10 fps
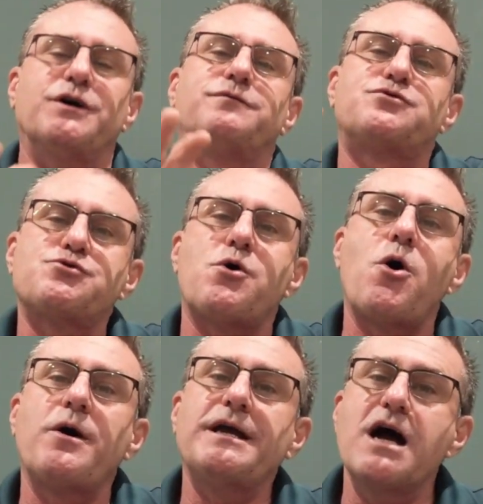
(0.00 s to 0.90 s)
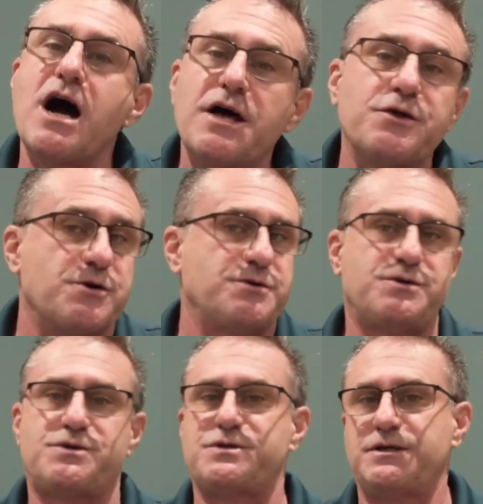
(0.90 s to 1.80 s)
of drawing
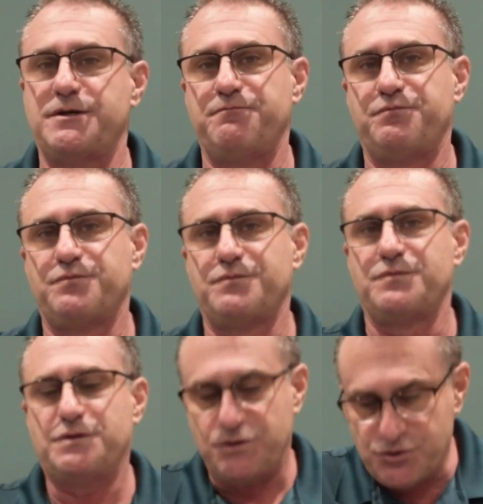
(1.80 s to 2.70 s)
others to